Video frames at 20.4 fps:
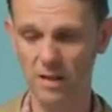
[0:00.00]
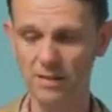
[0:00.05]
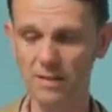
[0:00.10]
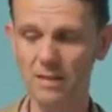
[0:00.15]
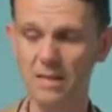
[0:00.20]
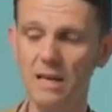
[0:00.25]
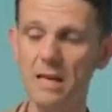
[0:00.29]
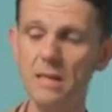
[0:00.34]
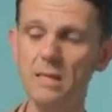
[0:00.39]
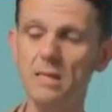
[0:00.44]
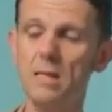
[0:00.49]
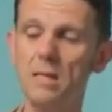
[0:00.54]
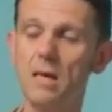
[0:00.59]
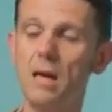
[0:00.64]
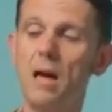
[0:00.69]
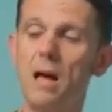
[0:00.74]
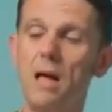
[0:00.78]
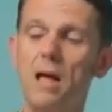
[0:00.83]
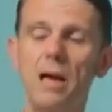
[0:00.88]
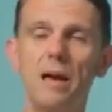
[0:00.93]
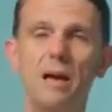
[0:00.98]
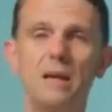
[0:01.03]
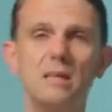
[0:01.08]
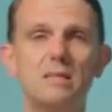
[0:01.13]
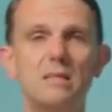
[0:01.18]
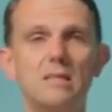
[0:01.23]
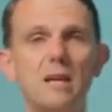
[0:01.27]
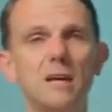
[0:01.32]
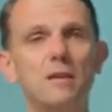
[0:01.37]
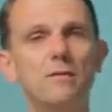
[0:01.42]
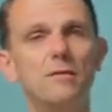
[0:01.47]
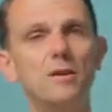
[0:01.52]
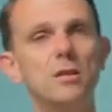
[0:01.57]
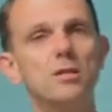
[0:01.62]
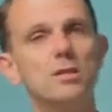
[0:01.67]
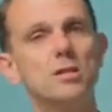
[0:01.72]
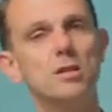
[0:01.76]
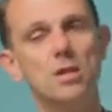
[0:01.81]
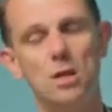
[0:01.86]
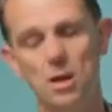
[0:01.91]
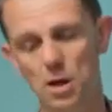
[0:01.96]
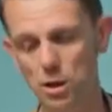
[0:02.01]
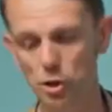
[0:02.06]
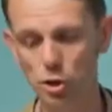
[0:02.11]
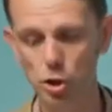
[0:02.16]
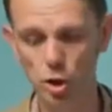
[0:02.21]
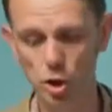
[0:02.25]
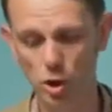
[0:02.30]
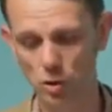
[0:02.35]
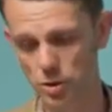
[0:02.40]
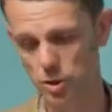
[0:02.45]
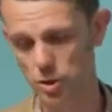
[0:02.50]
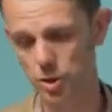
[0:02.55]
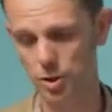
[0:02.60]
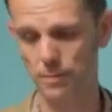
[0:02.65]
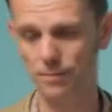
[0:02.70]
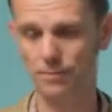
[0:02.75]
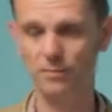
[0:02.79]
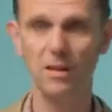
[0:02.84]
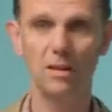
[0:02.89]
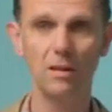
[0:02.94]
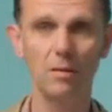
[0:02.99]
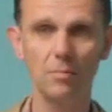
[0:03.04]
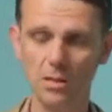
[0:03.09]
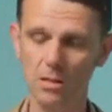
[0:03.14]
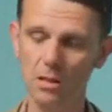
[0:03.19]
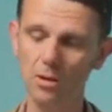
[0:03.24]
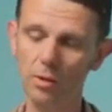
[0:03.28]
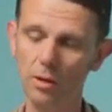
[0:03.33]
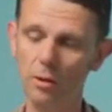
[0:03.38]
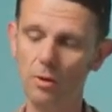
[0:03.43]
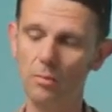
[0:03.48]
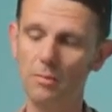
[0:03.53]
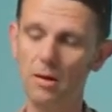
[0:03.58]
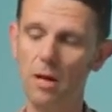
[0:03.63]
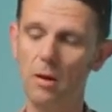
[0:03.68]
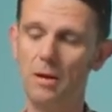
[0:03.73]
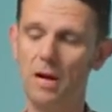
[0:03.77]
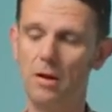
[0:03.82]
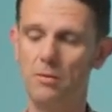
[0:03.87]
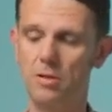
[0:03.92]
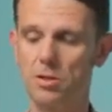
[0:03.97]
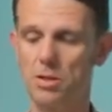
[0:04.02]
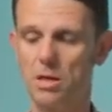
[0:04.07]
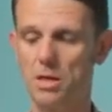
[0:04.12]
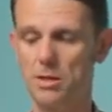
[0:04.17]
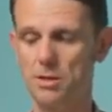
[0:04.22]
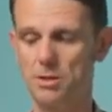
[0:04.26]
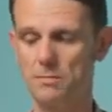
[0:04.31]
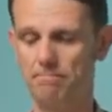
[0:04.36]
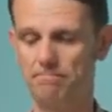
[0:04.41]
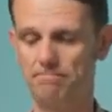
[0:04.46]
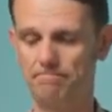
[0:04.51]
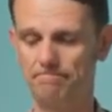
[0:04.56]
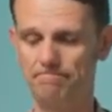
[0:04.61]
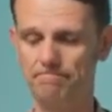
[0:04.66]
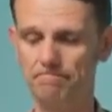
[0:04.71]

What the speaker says: And the case here is Davis and Johnson. Let me tell you a little bit about this case.